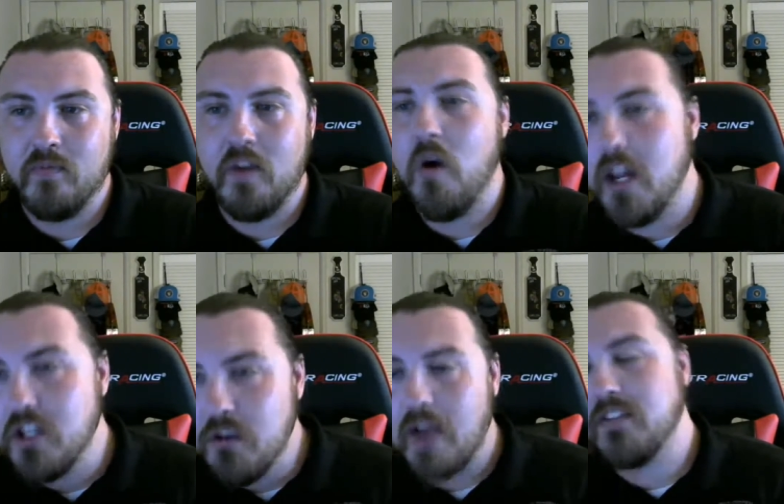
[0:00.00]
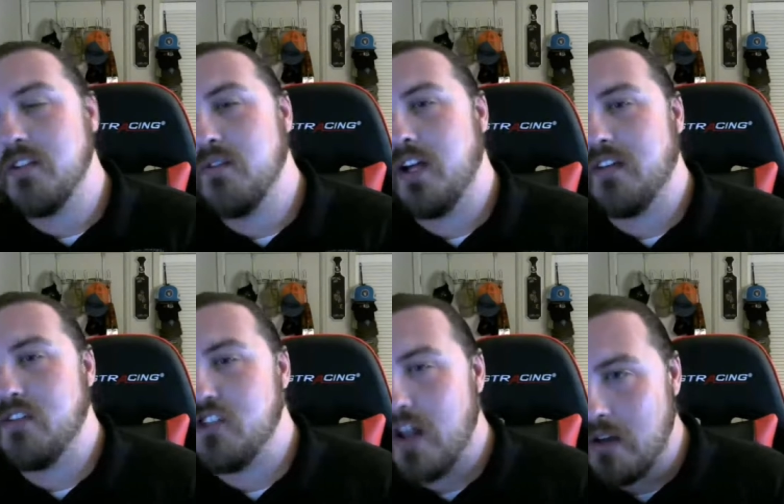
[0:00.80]
well, oh, and I do have to uh, give
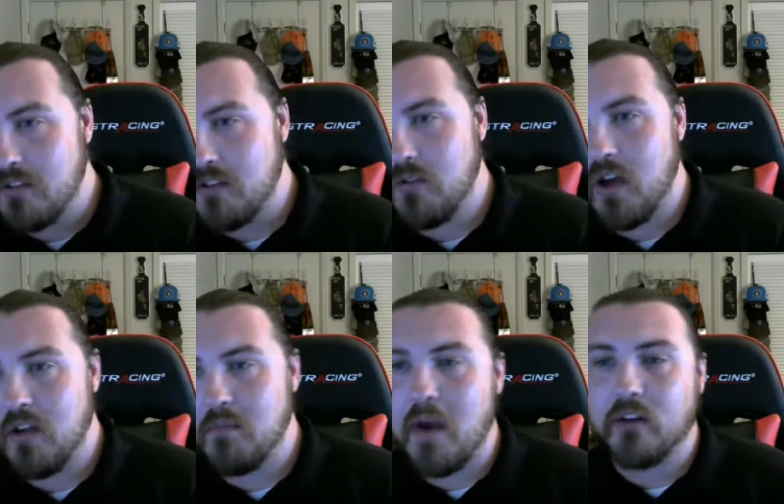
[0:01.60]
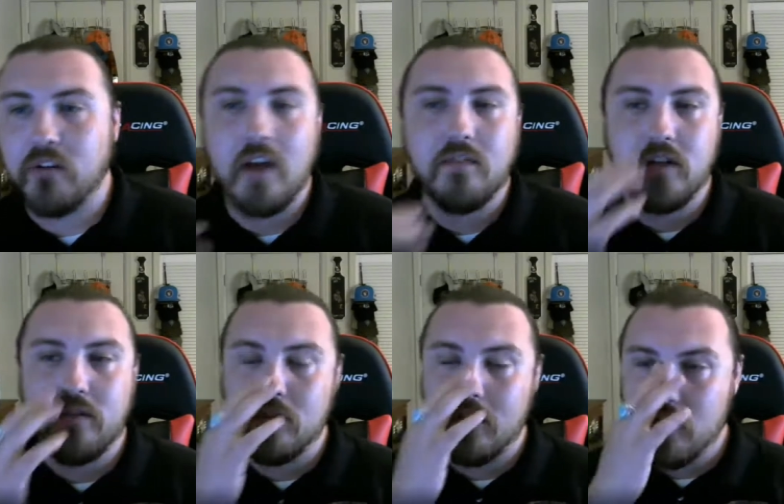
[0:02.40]
a shout out to uh, Michael Knife Chief,
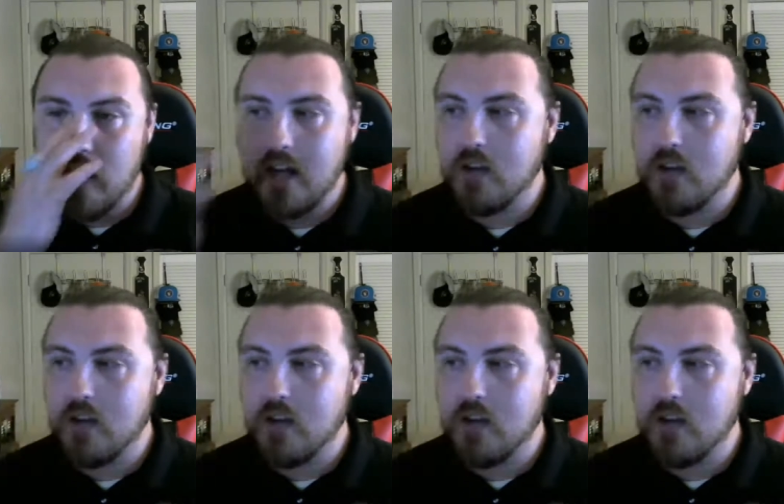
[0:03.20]
who's in the chat.